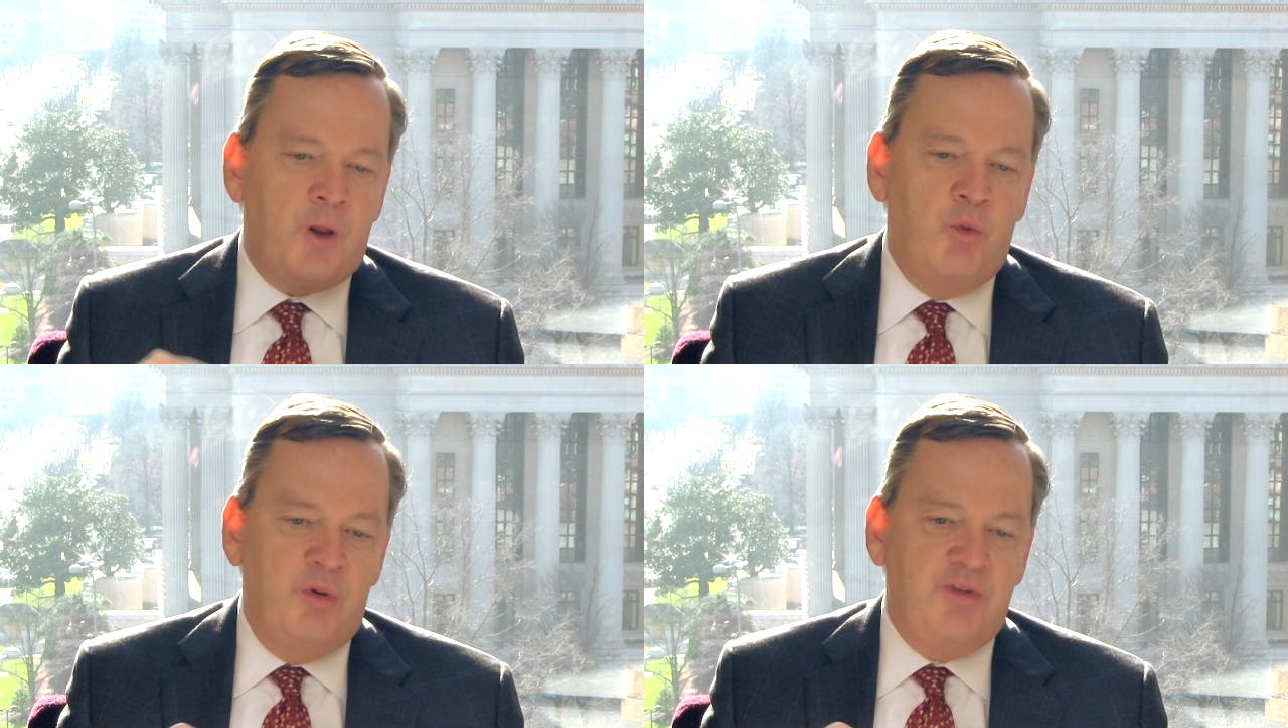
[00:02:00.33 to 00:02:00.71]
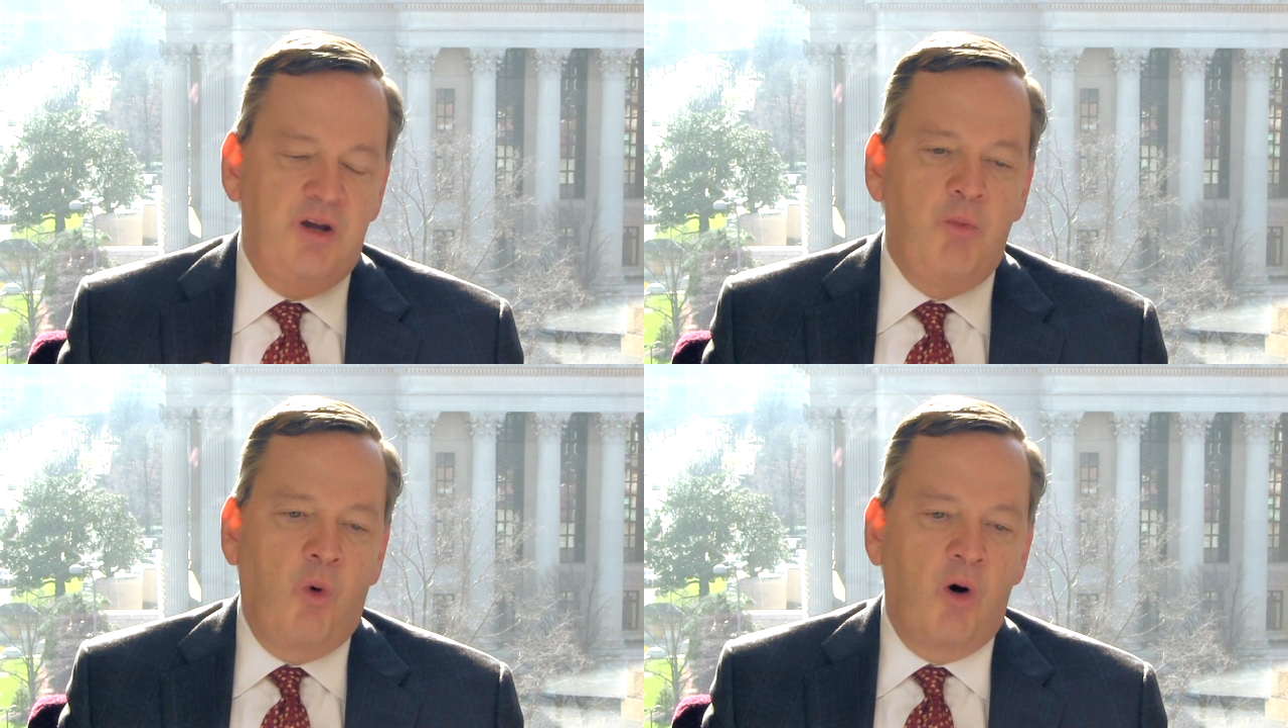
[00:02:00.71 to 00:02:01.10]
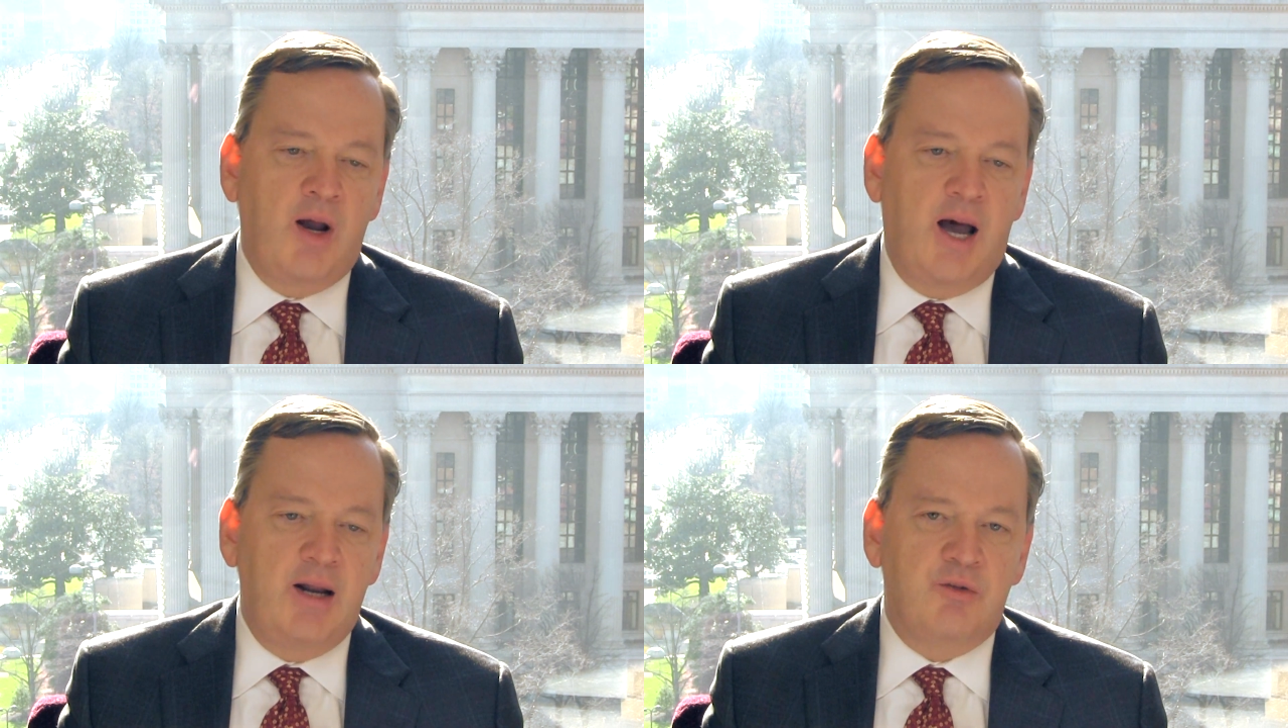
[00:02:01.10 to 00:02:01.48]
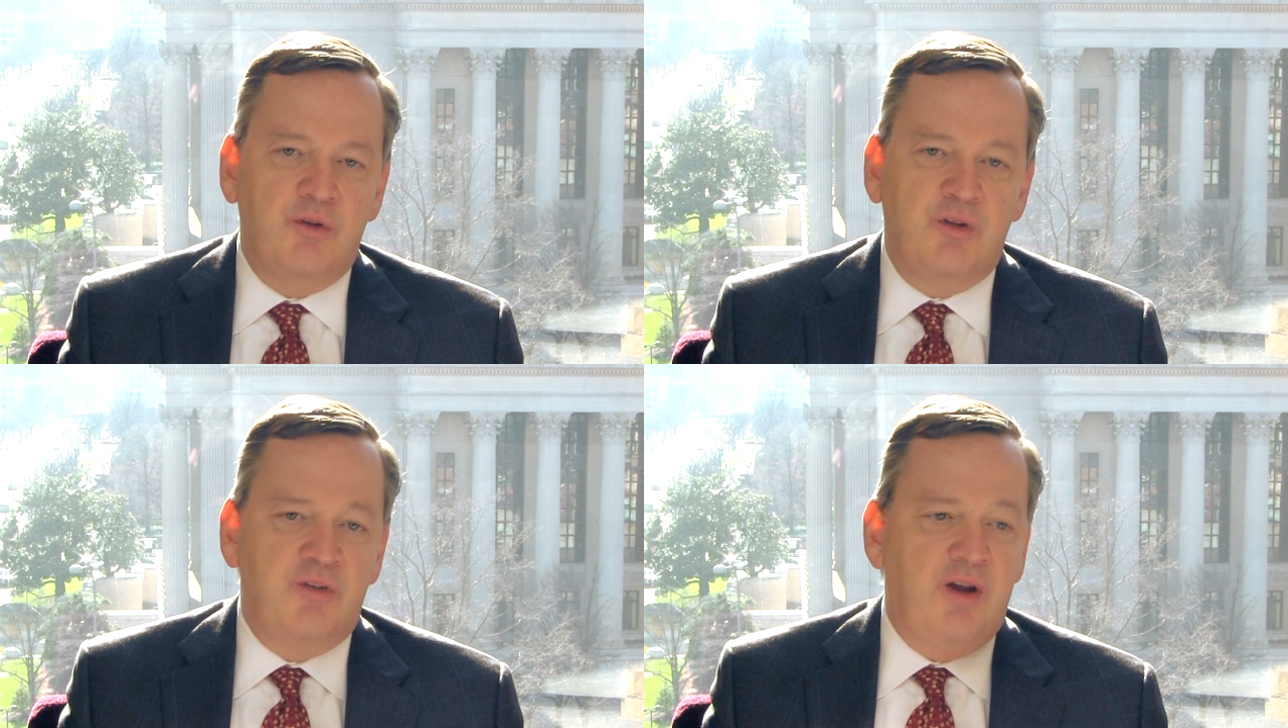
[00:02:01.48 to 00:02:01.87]
We're seeing more guidance
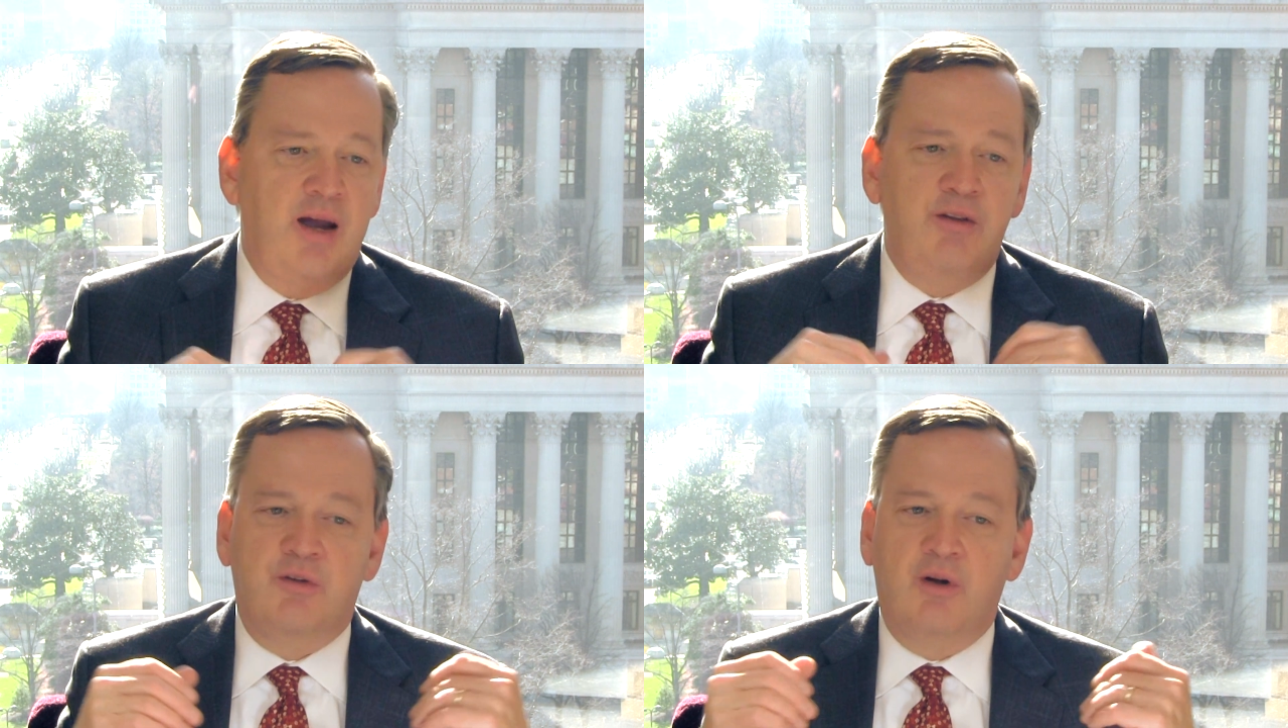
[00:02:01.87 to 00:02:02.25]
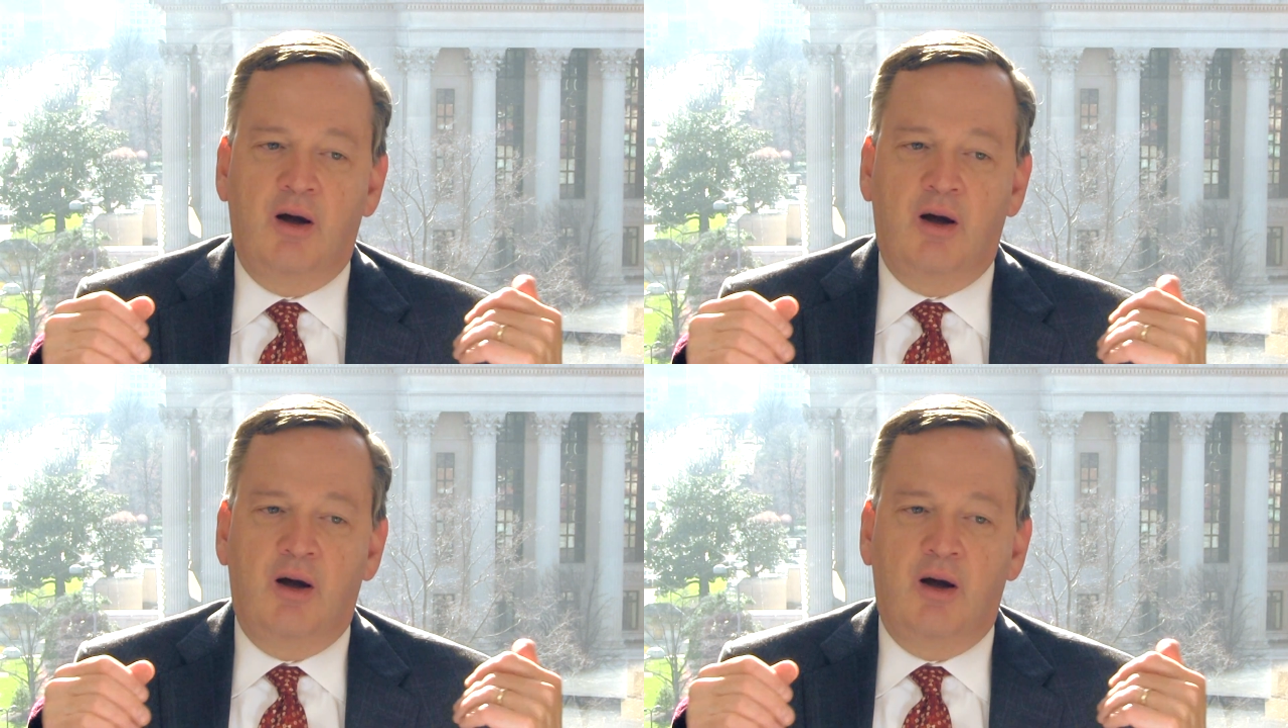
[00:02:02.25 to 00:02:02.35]
to the states